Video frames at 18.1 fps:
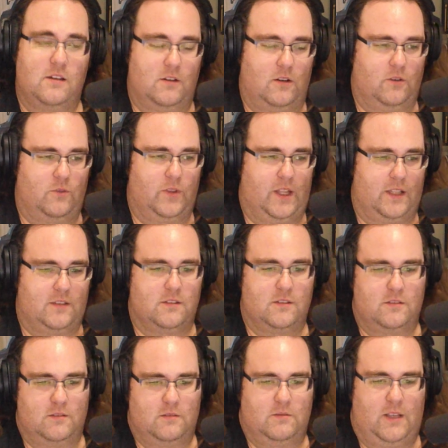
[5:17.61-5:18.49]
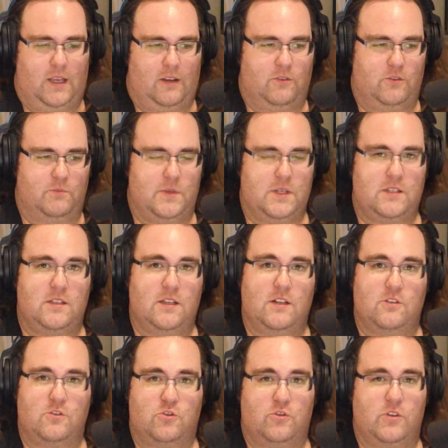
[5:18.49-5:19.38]
That could be seen
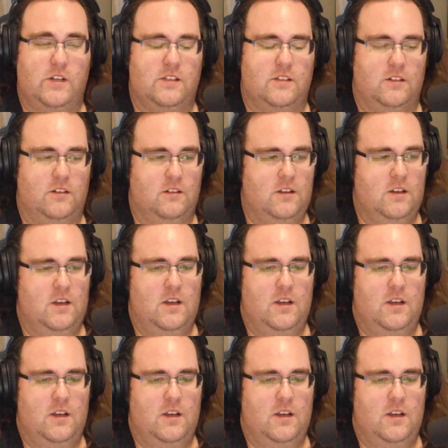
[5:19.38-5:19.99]
as treason,